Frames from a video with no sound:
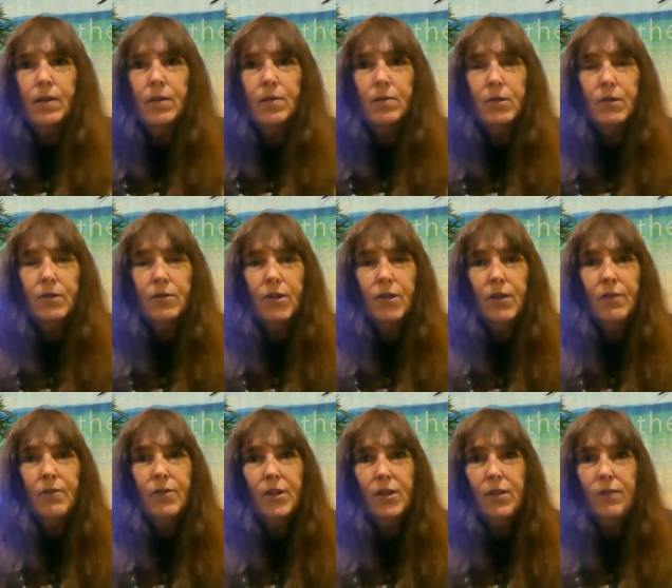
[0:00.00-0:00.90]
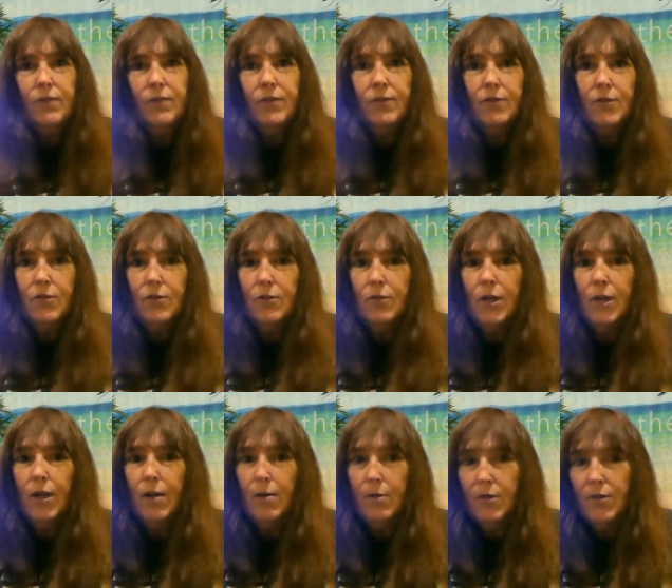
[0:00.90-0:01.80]
what we have left of the three
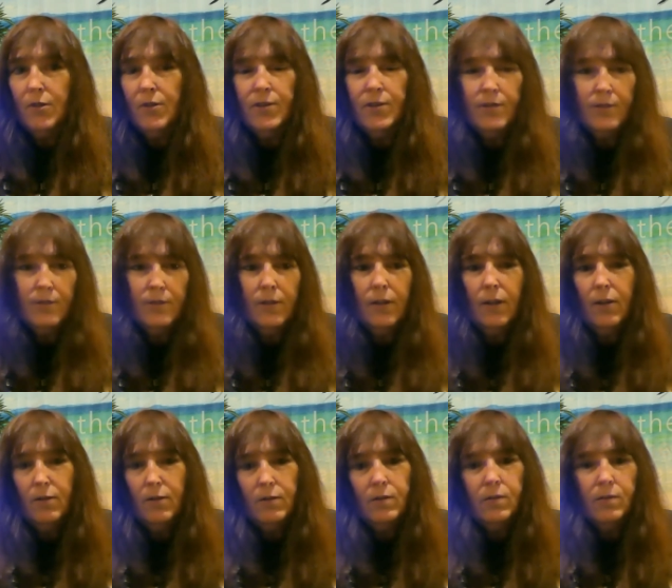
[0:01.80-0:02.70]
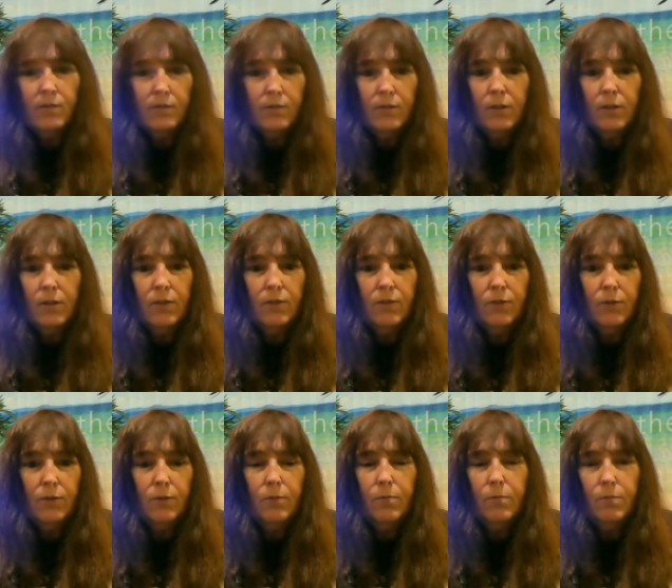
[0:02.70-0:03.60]
hours out looking for,